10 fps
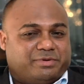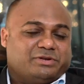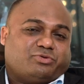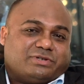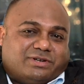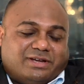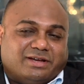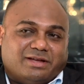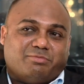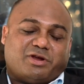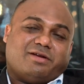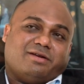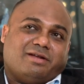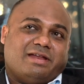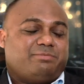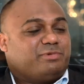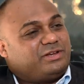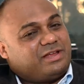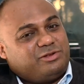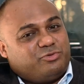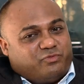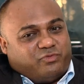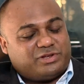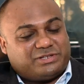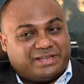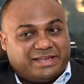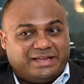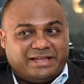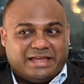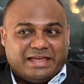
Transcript: Interesting, Imran. Let me tell you first thing.